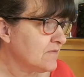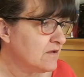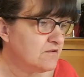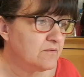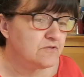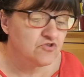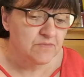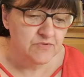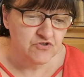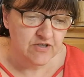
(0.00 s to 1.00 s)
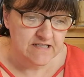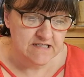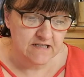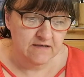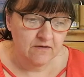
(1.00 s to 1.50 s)
So we'll jump straight
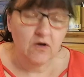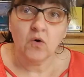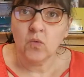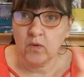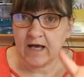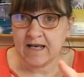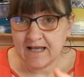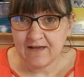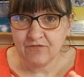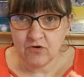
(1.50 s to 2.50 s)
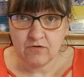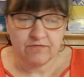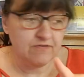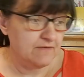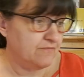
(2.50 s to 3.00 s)
in. Oh, and I have got a
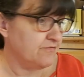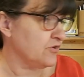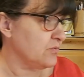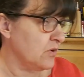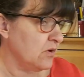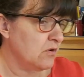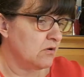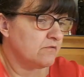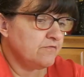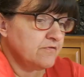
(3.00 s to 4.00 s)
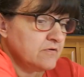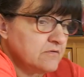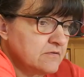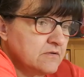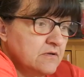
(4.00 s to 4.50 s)
flip through of,
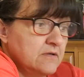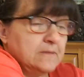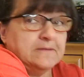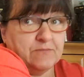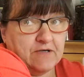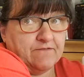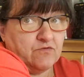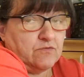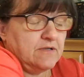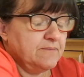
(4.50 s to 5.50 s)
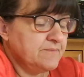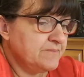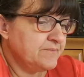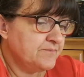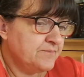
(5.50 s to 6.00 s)
wait for it,
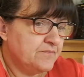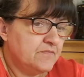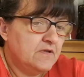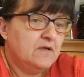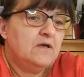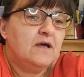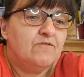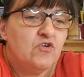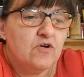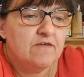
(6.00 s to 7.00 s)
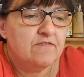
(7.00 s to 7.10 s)
I'm not even